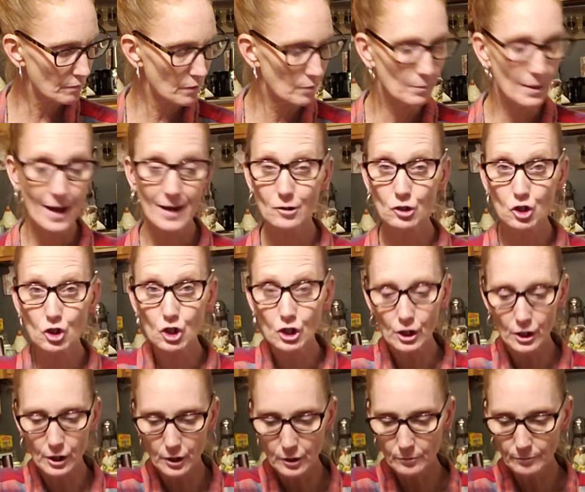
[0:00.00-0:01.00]
from last
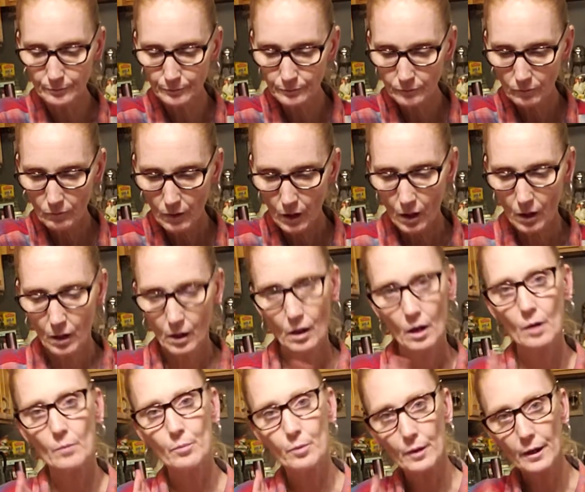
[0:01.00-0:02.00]
year
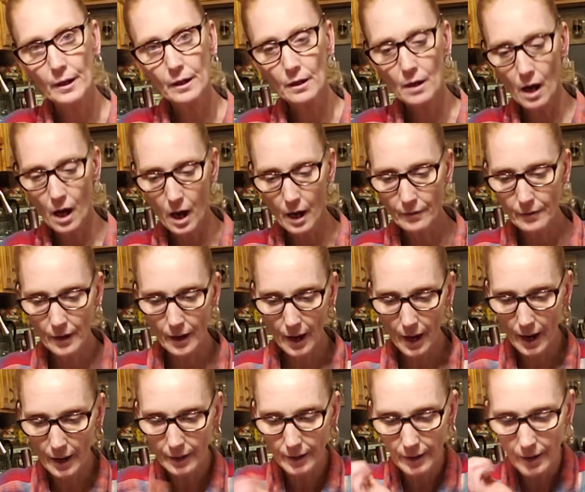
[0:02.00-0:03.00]
and pray to God that I
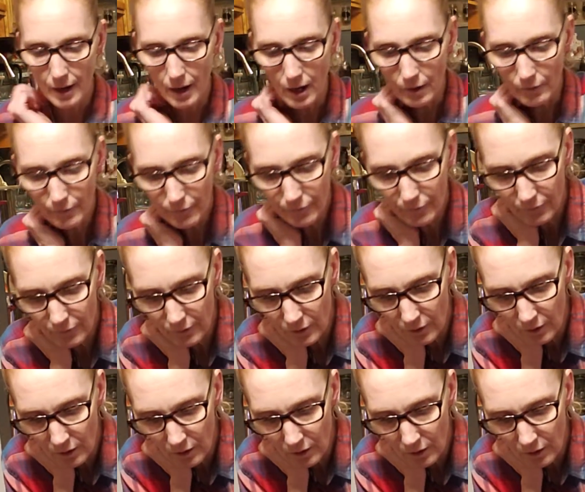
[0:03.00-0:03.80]
had enough